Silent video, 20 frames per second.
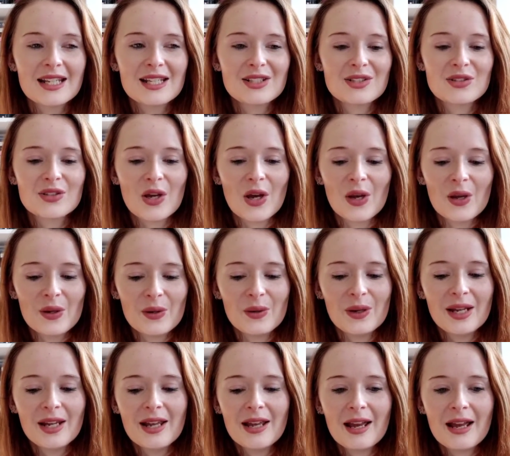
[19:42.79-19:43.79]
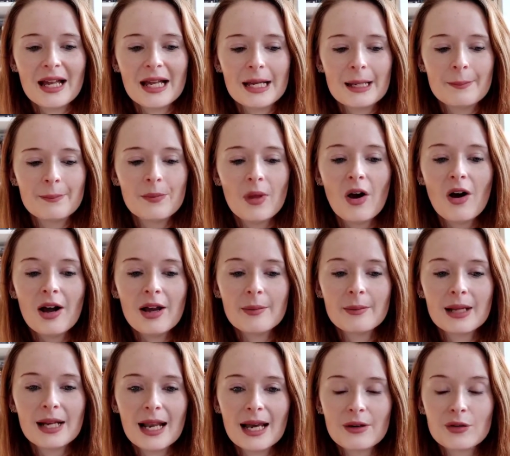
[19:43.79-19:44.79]
So
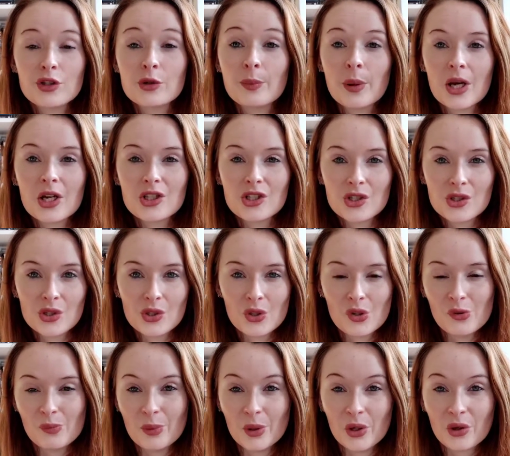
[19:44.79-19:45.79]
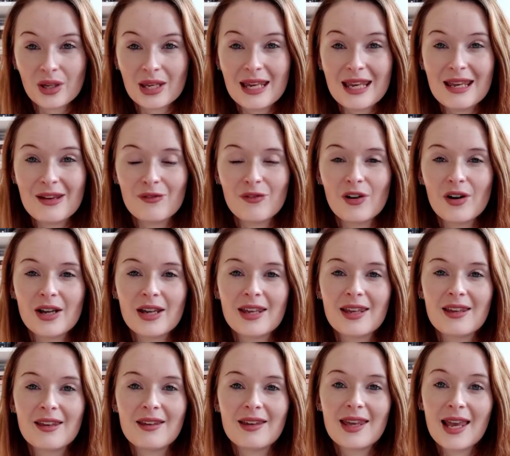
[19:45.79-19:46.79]
I'm allowed to purchase a new book if I